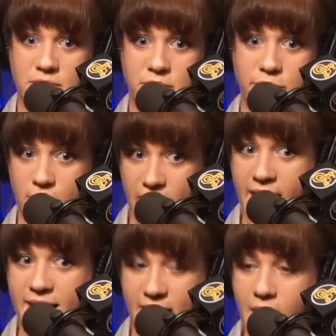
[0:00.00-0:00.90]

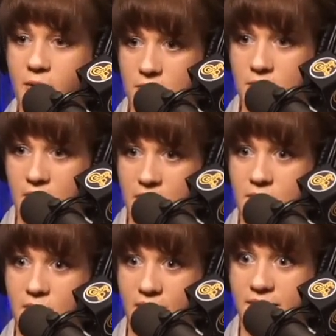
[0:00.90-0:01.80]
black out
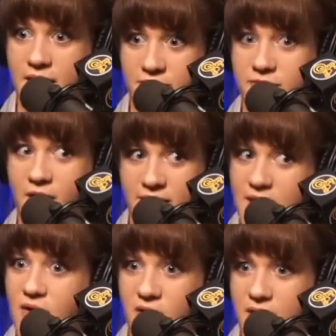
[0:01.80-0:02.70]
and then find
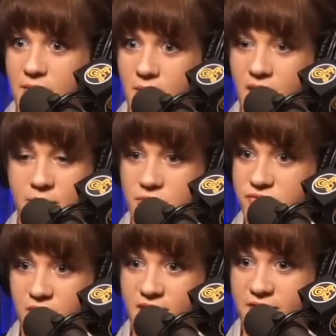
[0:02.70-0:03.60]
out I had been
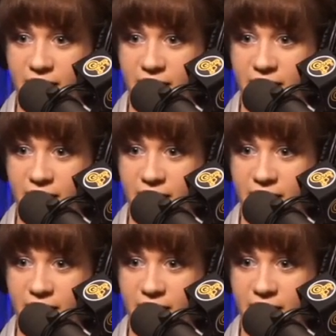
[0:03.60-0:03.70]
driving,